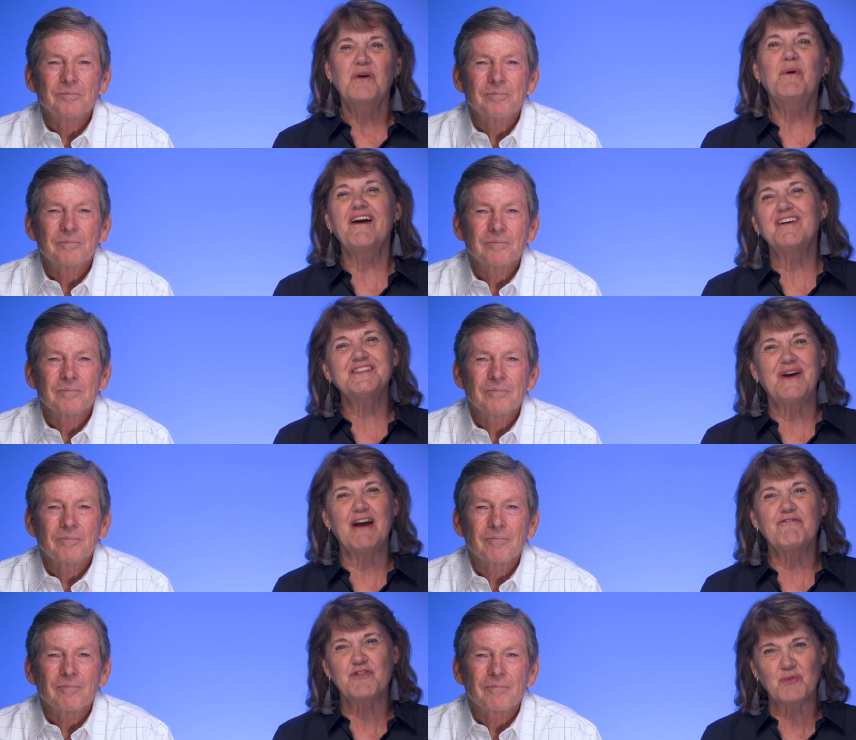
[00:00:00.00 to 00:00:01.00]
Speaker 1: We also
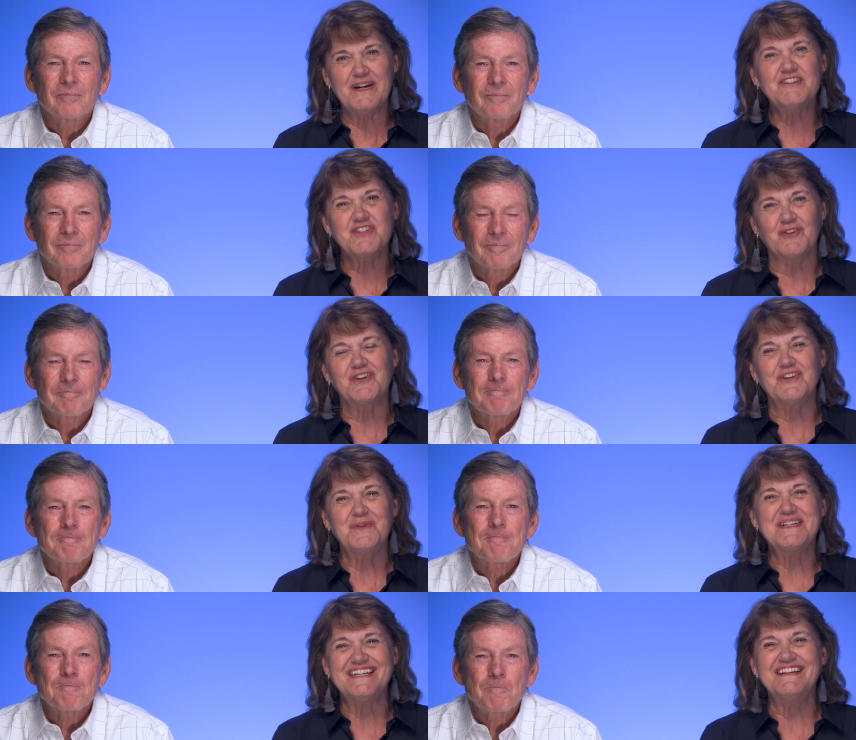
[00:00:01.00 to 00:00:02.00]
have three children
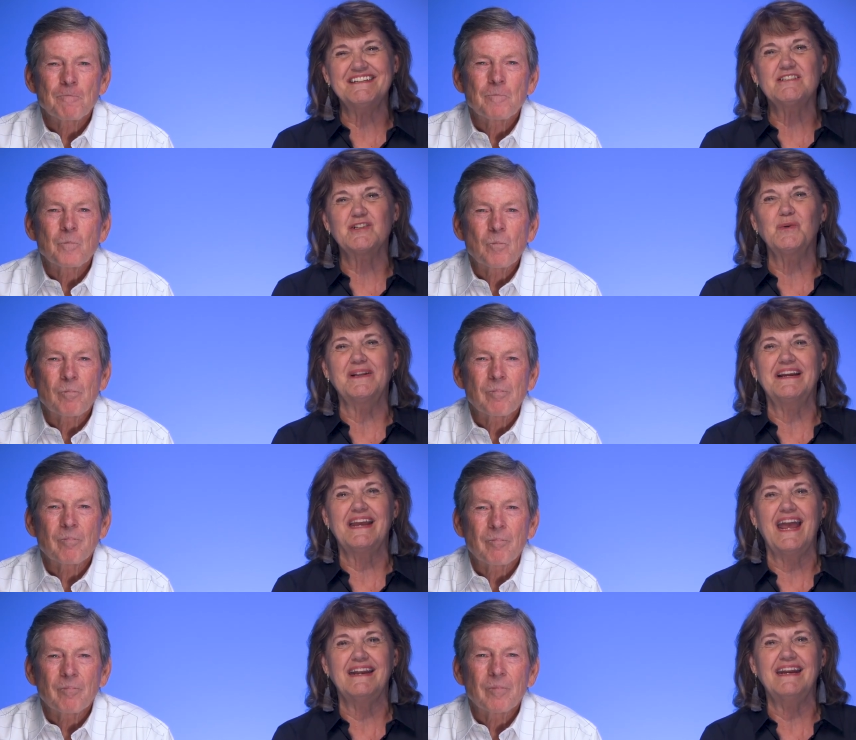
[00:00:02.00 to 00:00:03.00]
who attended school in
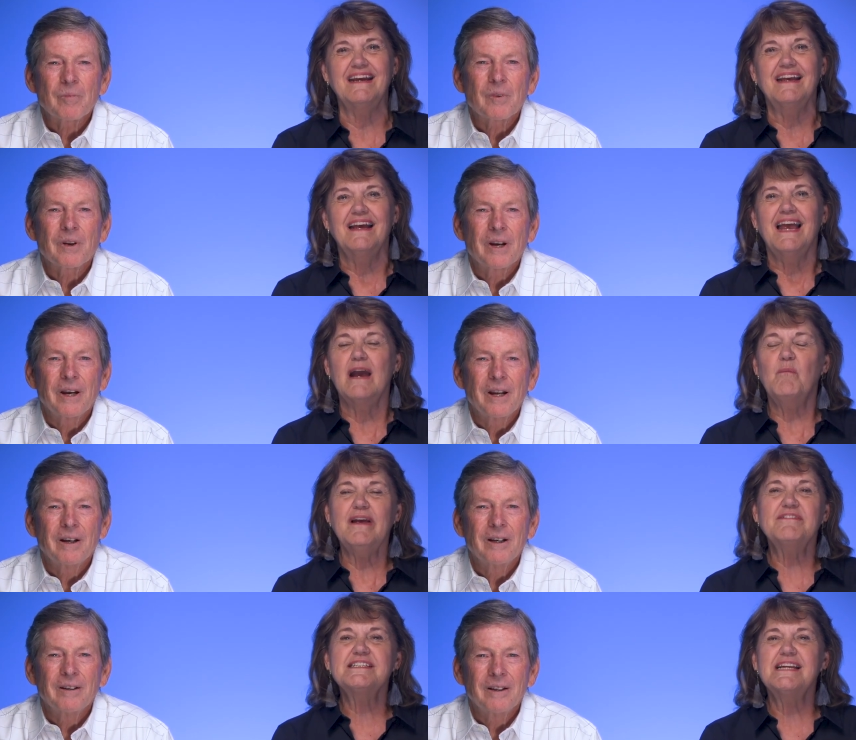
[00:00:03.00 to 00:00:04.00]
Katy, and we
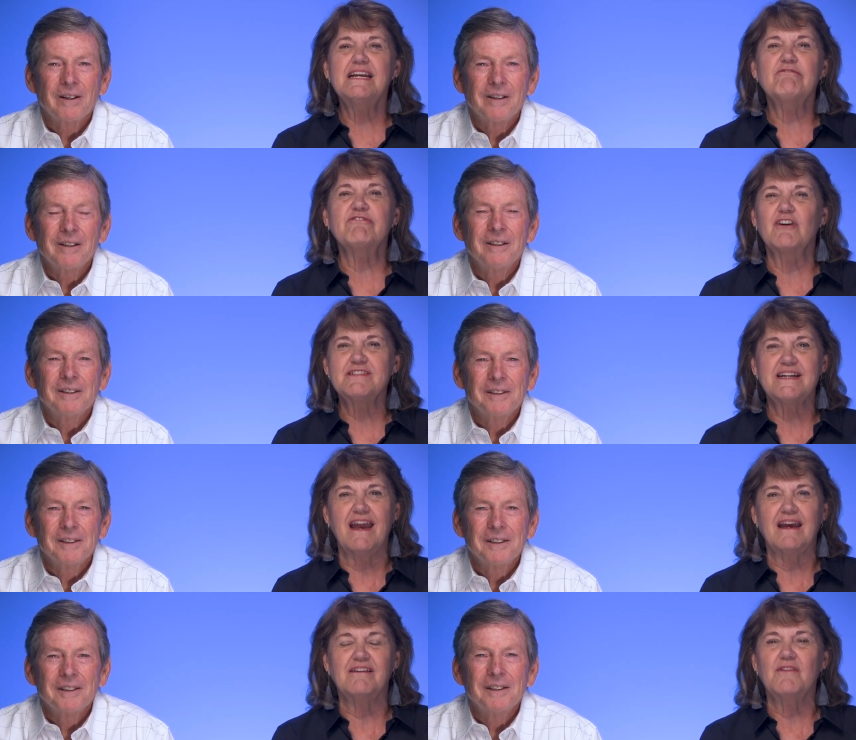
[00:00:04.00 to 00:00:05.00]
have seen
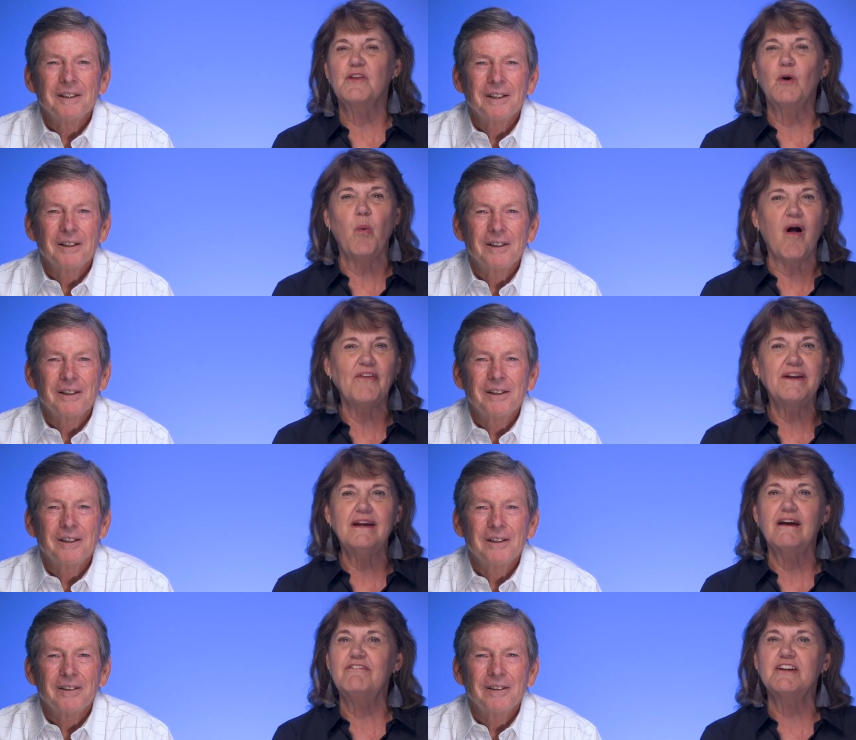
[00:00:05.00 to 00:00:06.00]
firsthand the
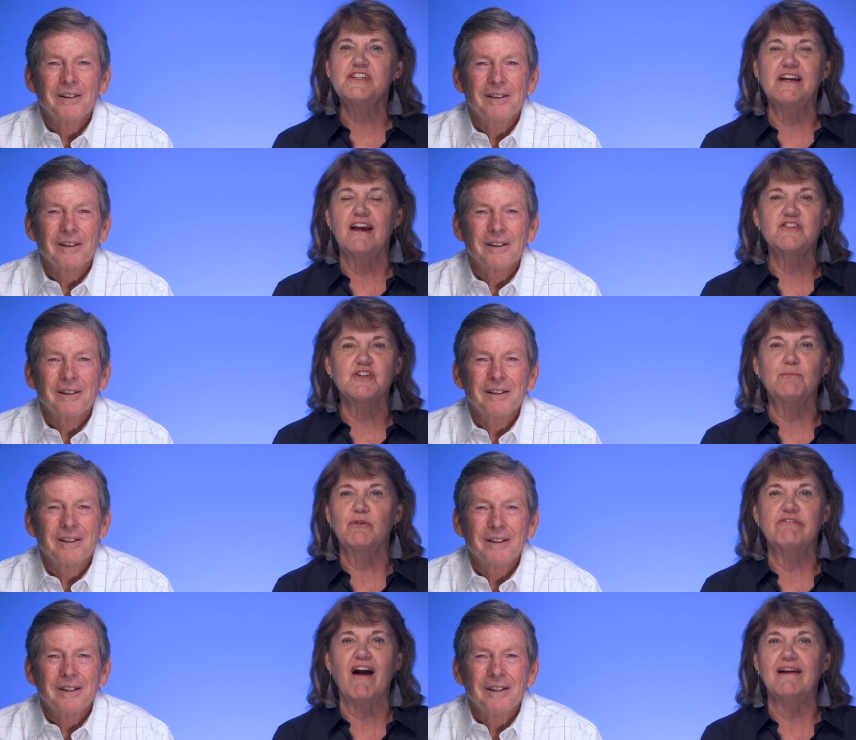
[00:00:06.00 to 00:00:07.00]
quality of education
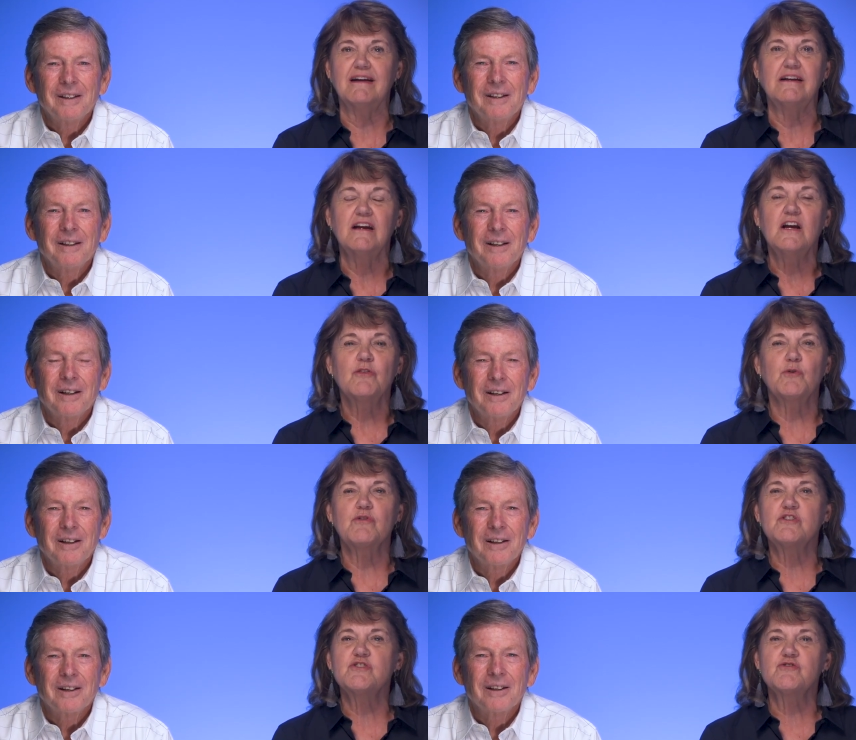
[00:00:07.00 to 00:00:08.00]
provided through
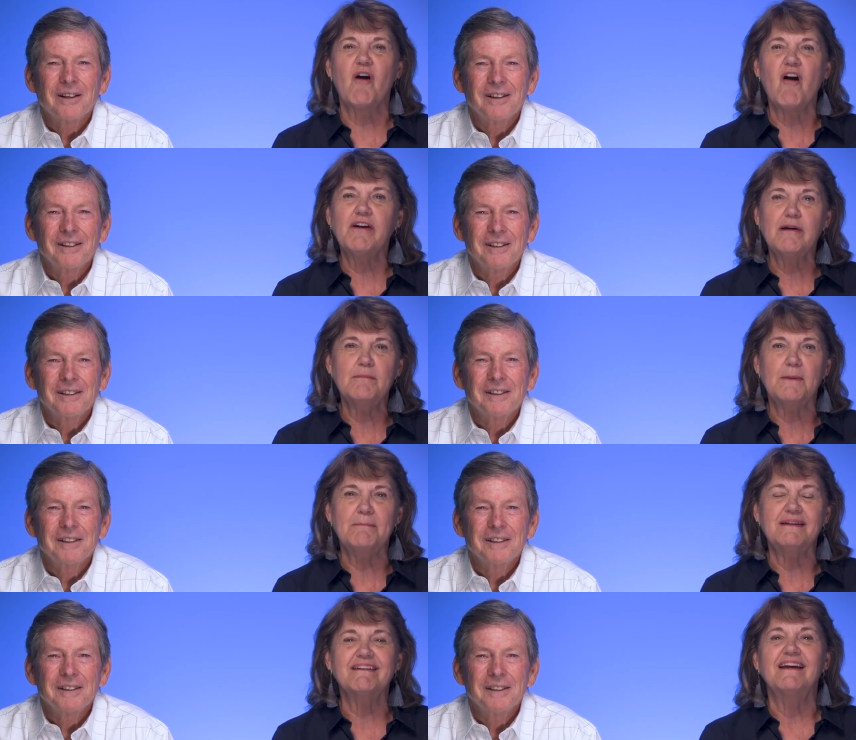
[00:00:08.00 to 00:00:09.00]
the strong
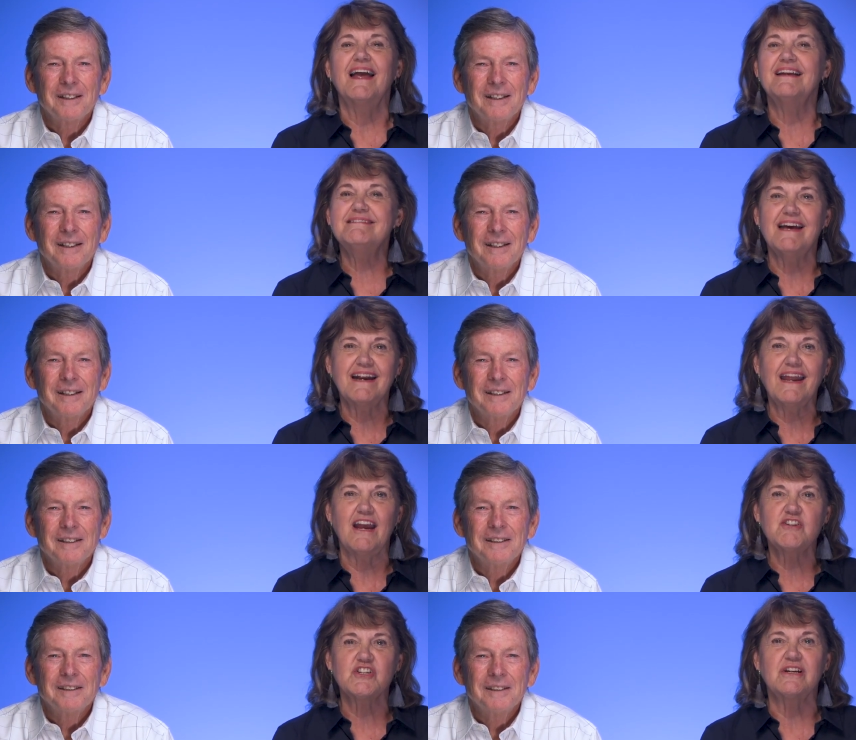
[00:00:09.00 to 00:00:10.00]
commitment and
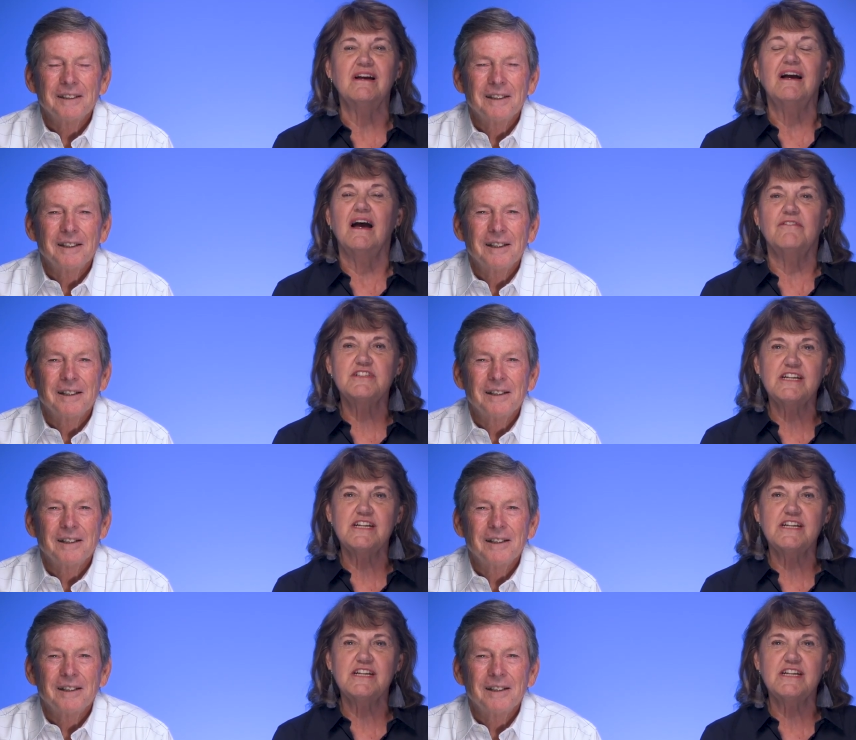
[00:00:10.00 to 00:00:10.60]
dedication of